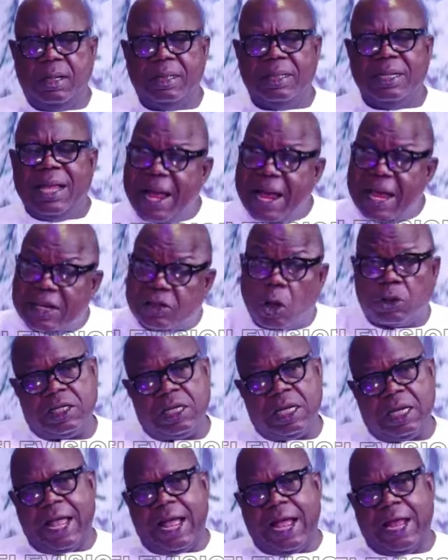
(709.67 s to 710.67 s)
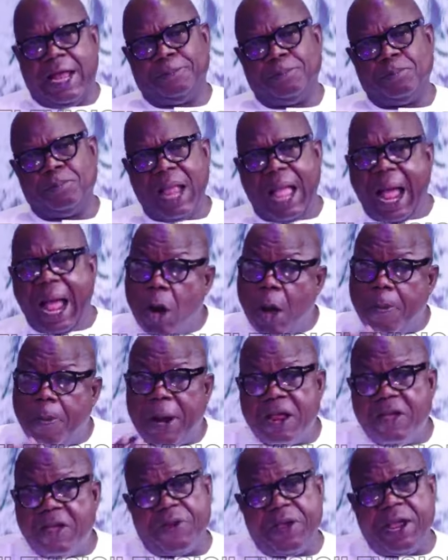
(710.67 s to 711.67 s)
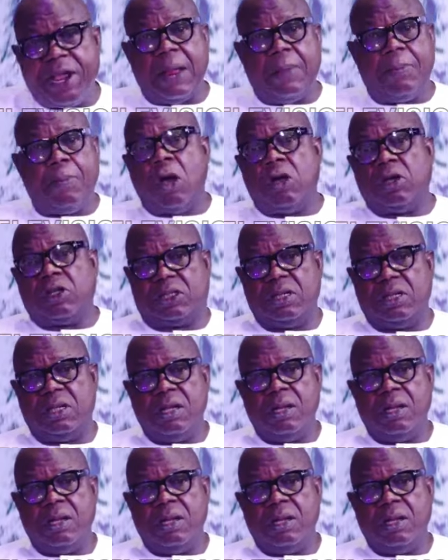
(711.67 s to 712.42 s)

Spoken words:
the highest court in the land. And nobody feels remorse,